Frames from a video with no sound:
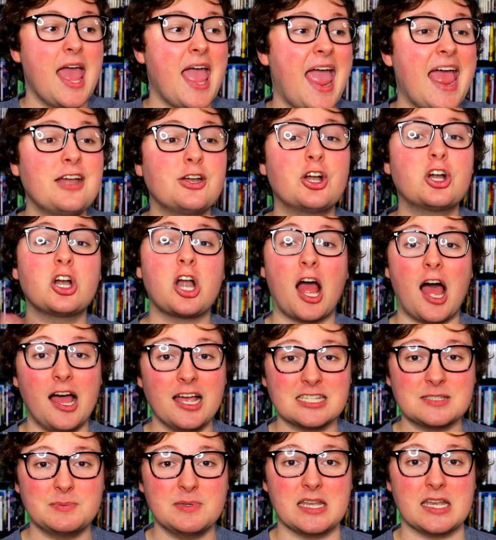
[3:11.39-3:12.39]
And her
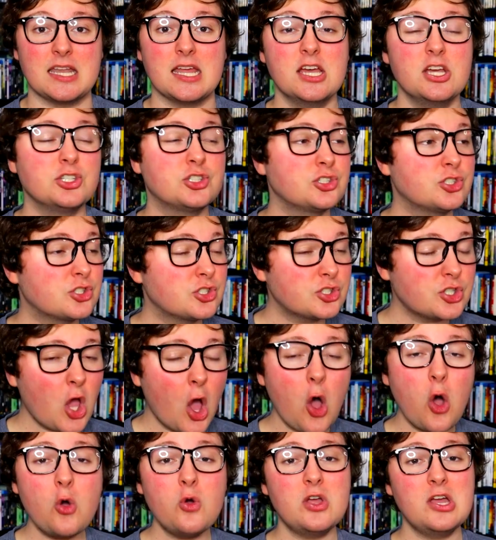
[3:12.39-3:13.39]
husband,
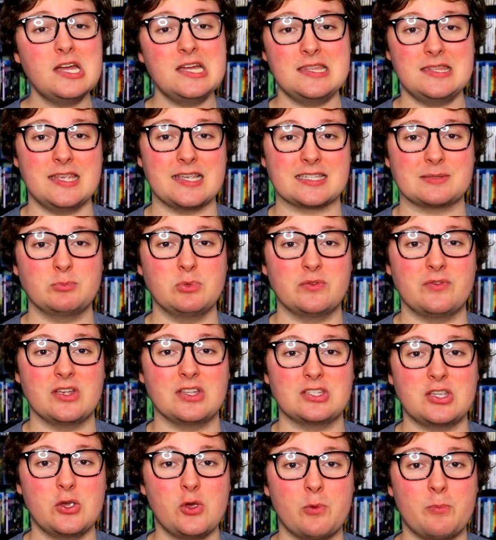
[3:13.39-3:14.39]
so good in this movie
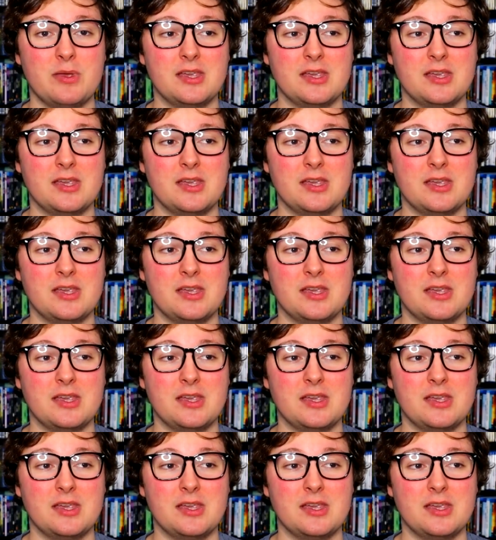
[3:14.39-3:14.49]
too,